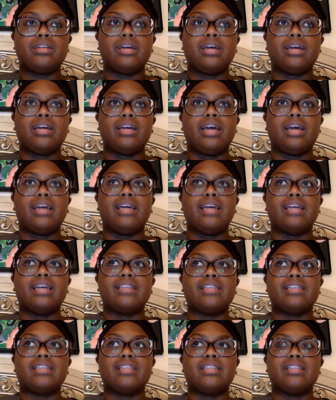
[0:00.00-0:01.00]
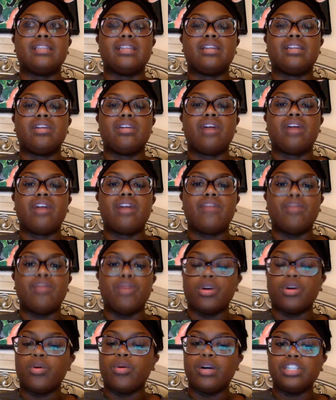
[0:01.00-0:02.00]
I guess then I'll have
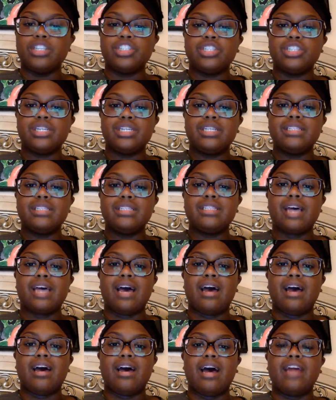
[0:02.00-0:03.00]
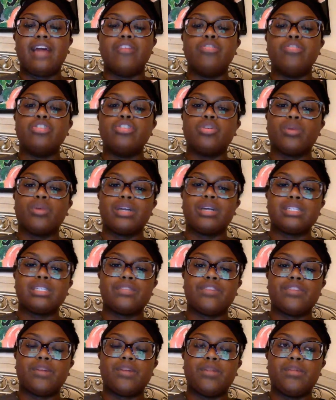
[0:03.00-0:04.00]
more questions. I used to work as a
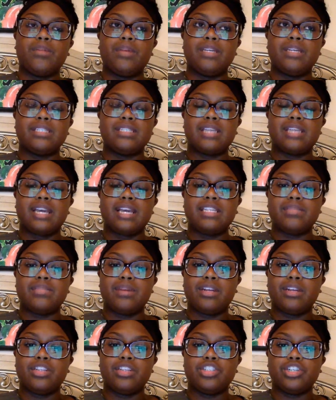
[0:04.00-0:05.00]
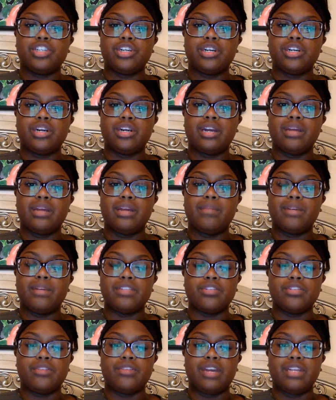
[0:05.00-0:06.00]
family-based case manager in
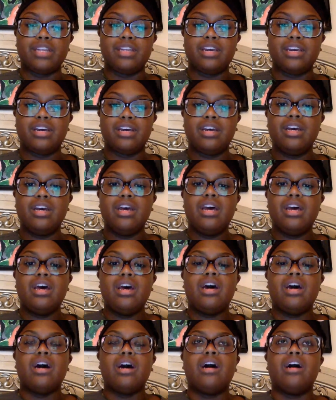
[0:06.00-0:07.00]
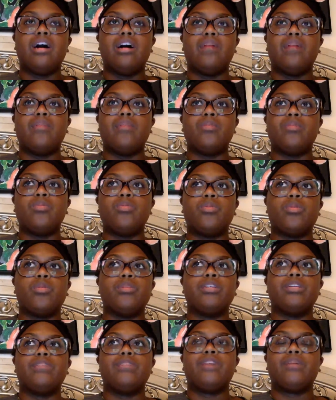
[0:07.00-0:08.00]
Pennsylvania, and where we
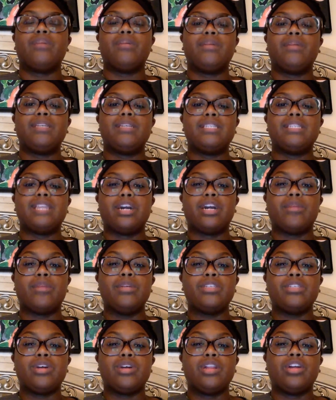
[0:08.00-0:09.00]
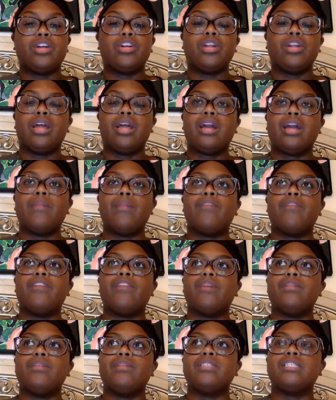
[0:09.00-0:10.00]
did family-based therapy, so I learned a lot about
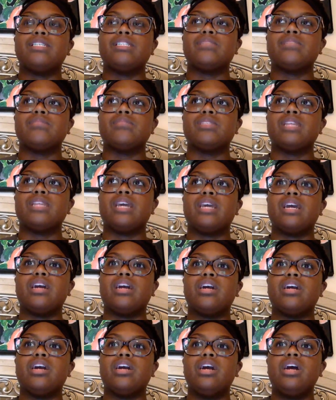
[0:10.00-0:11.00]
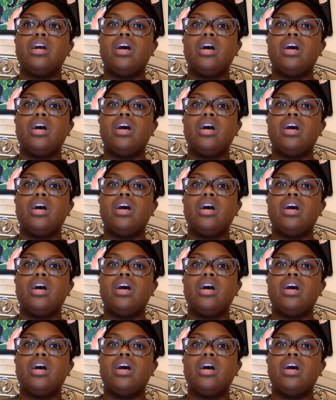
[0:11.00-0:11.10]
family systems there.